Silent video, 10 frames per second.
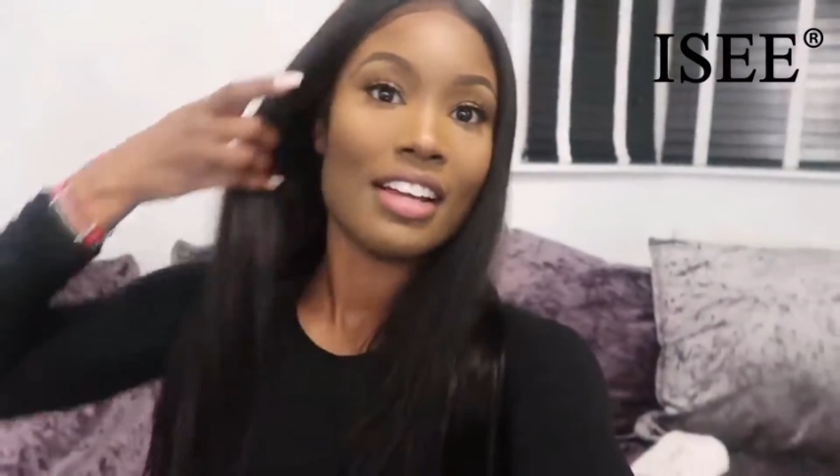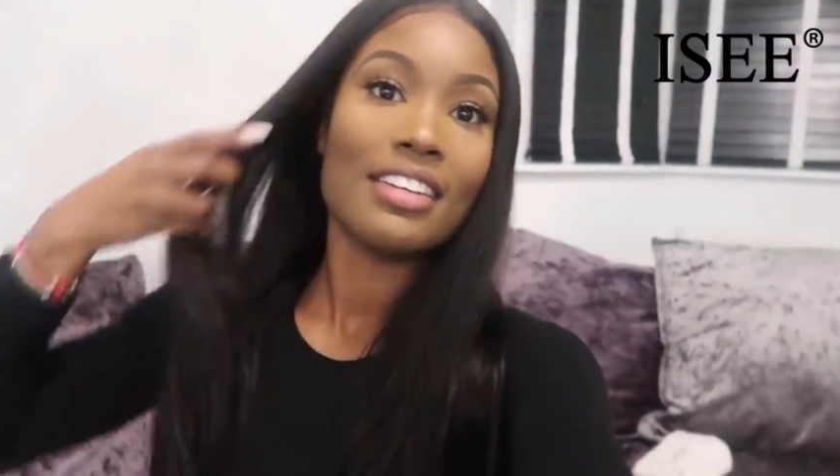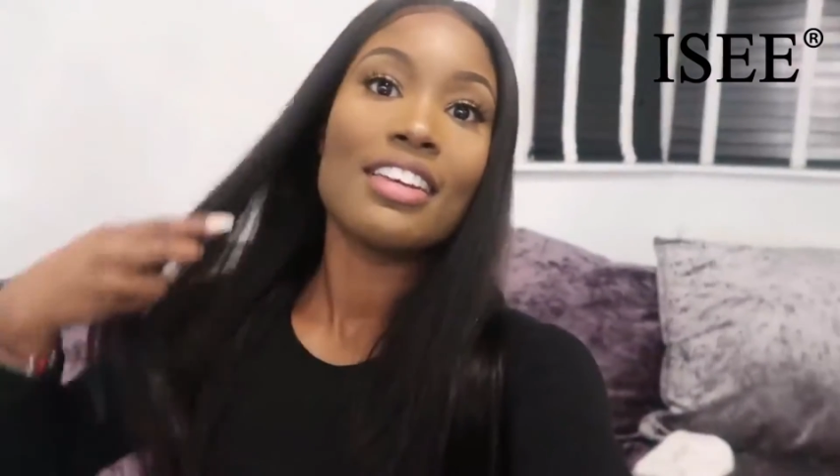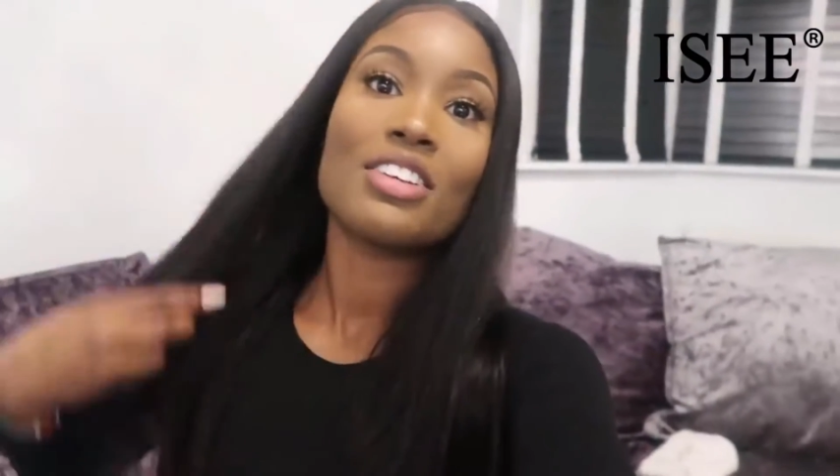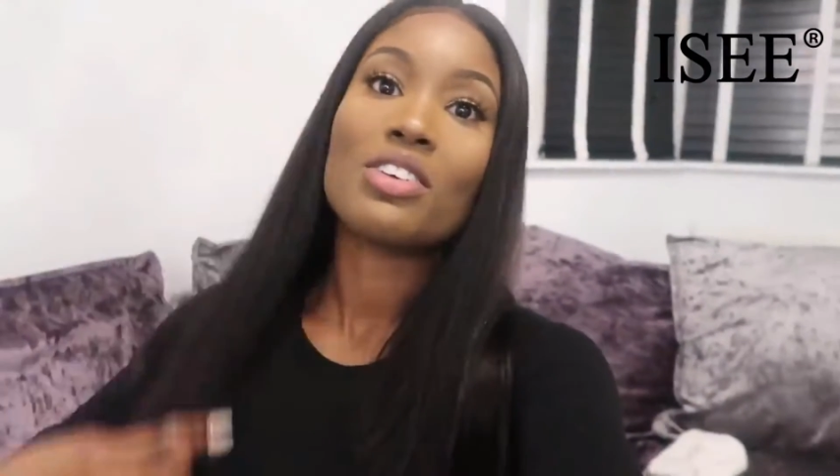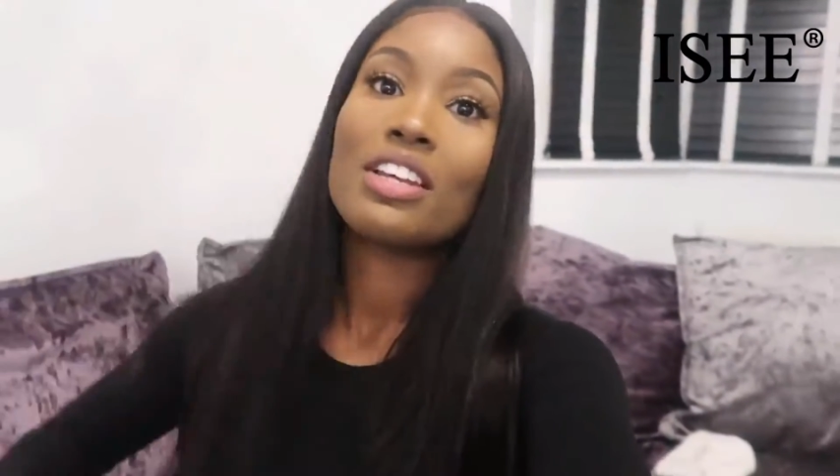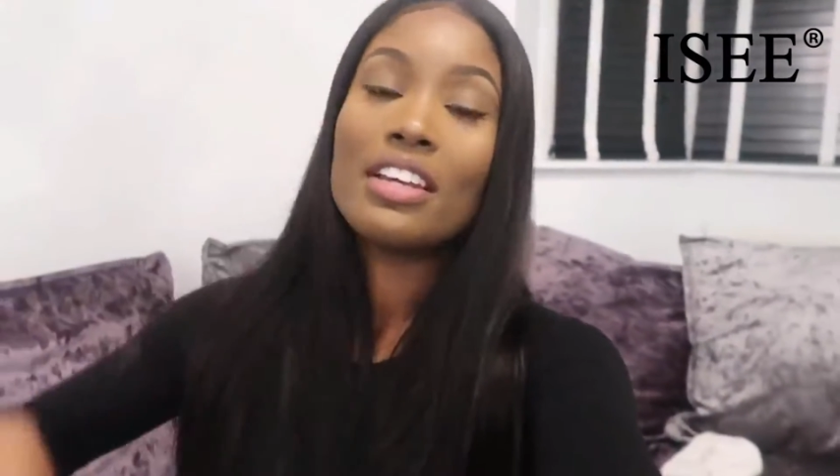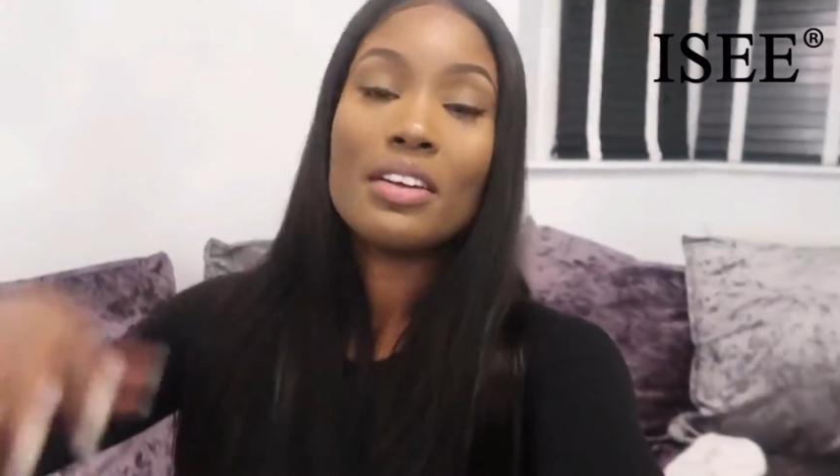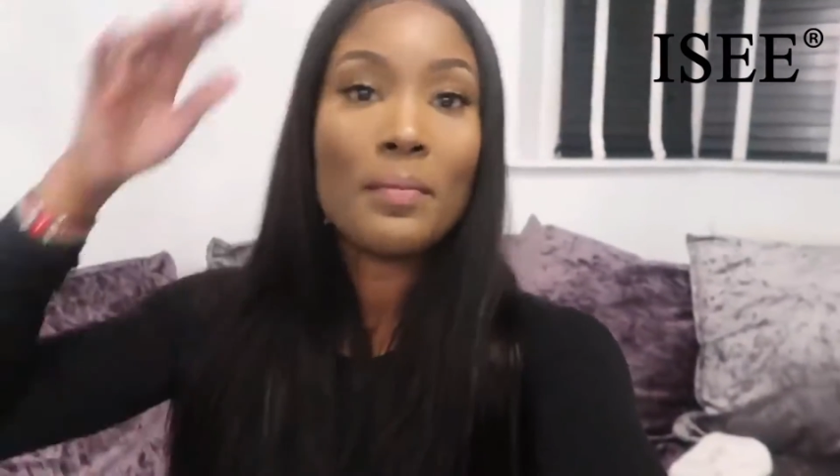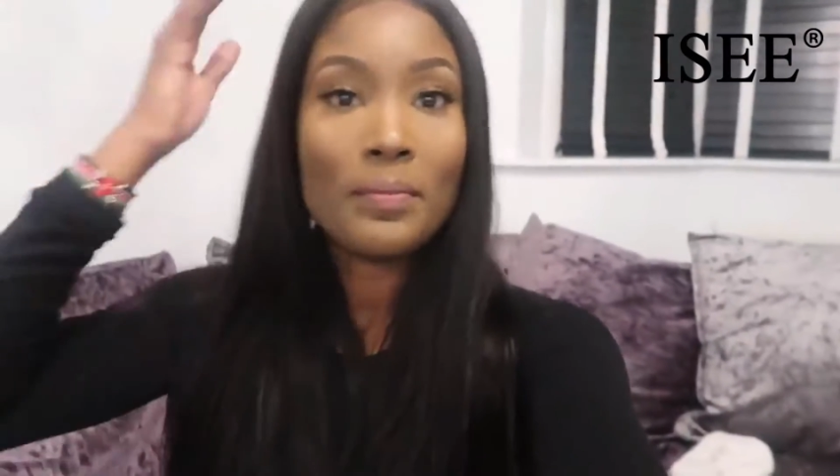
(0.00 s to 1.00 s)
and
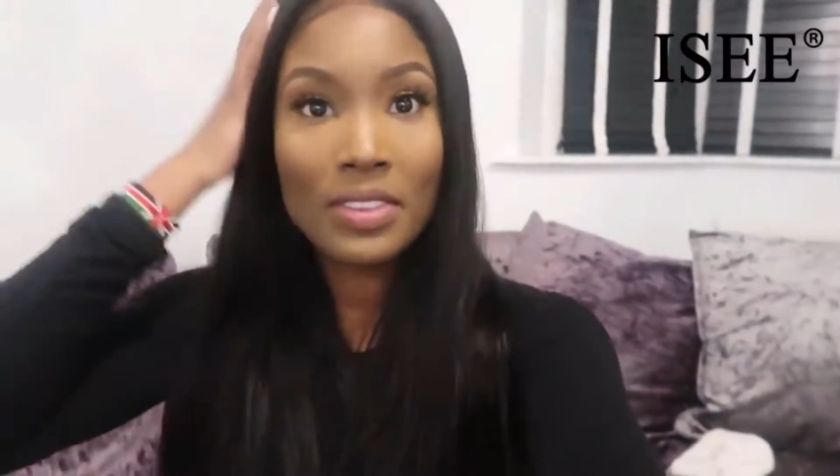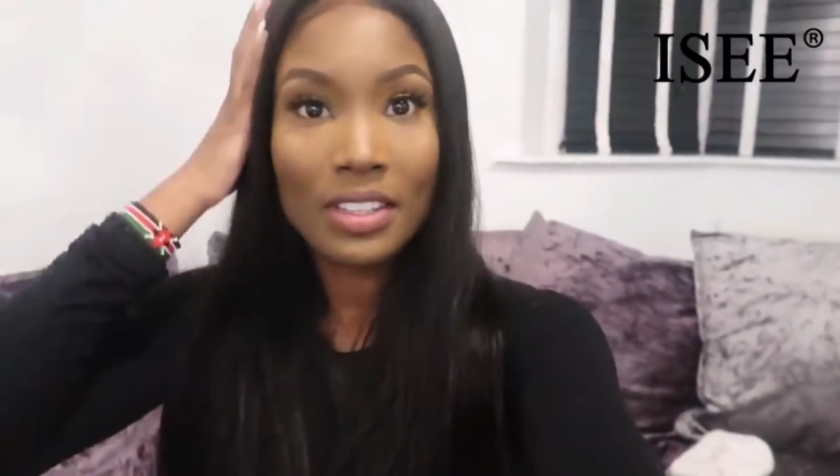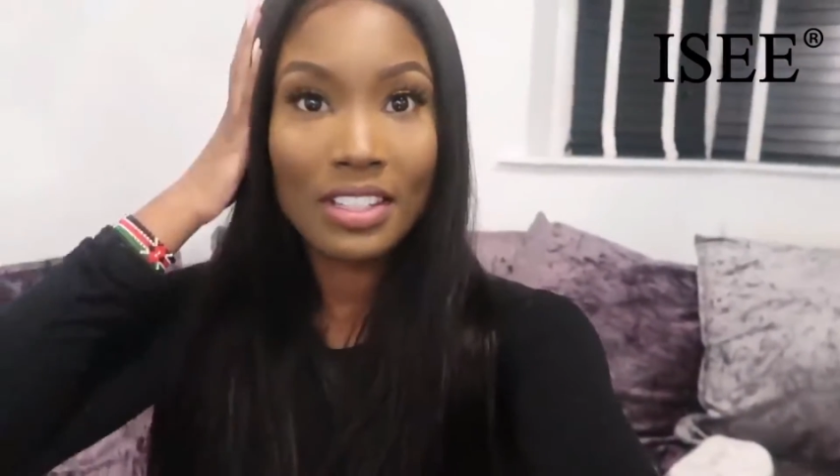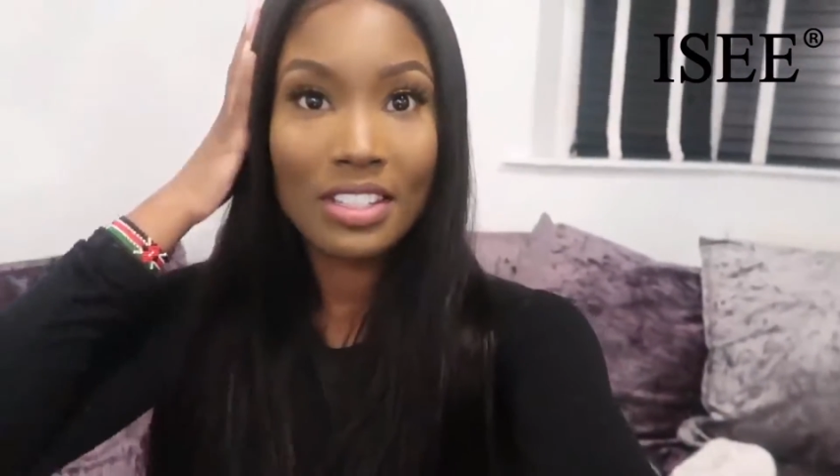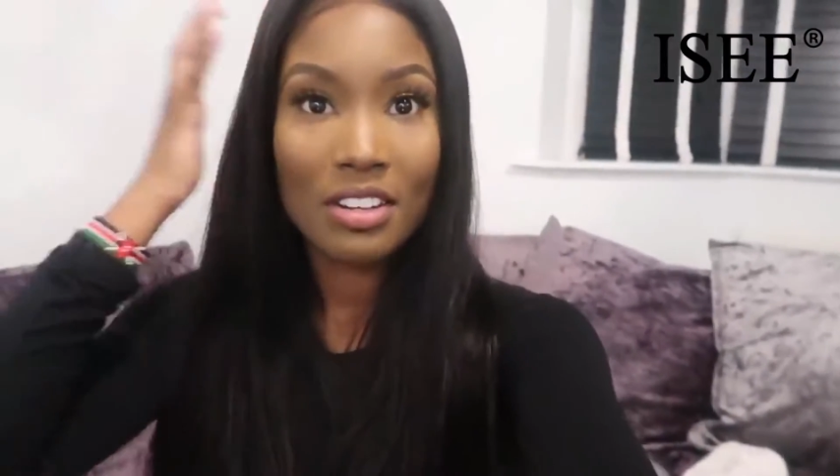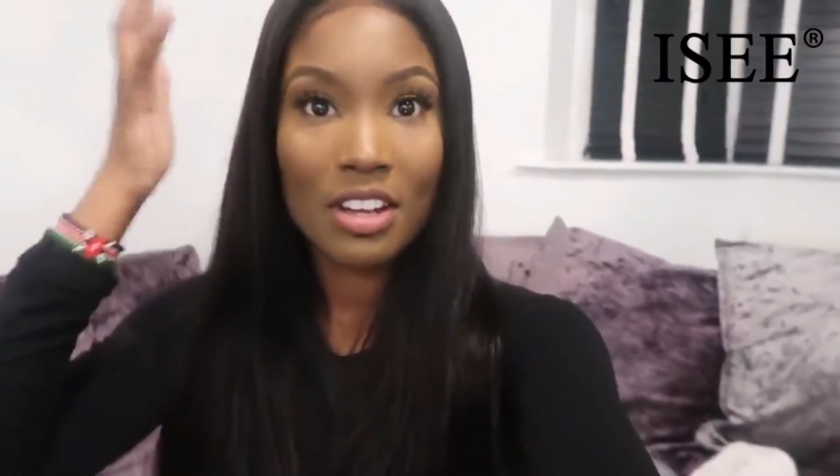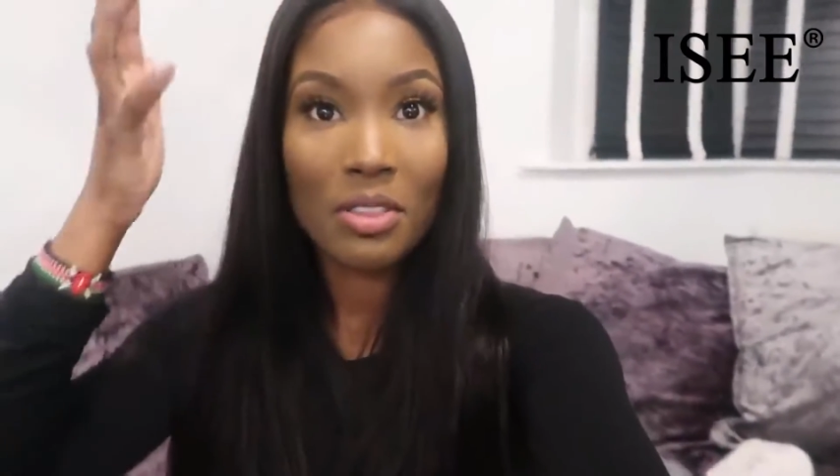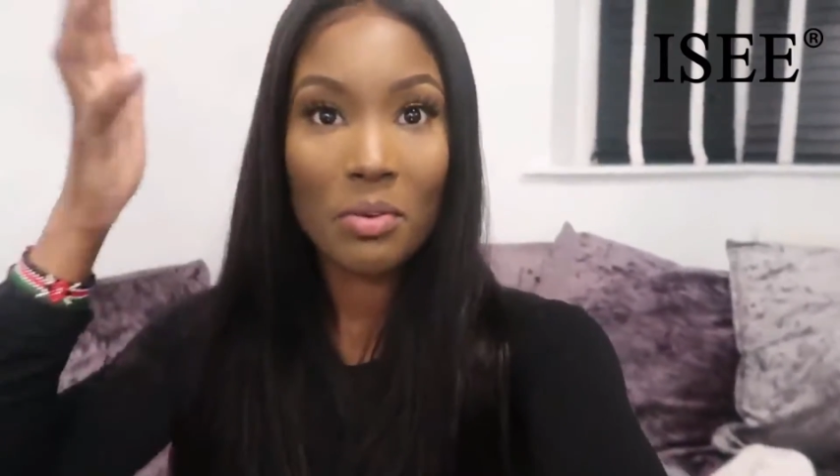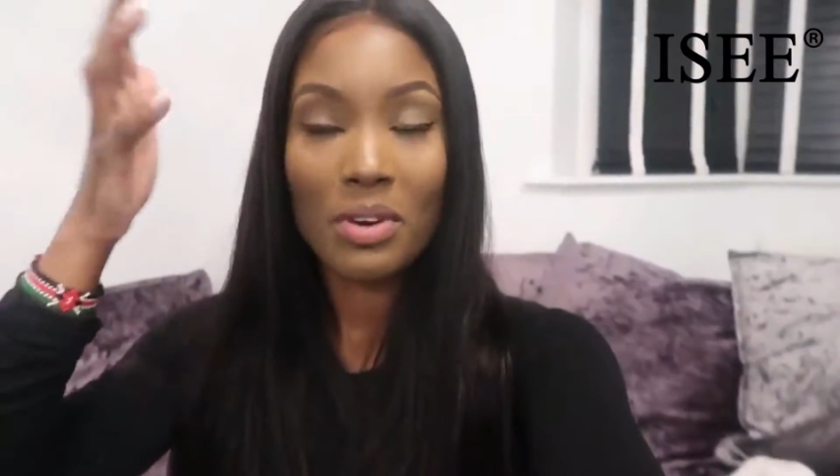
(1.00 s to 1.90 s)
literally this is another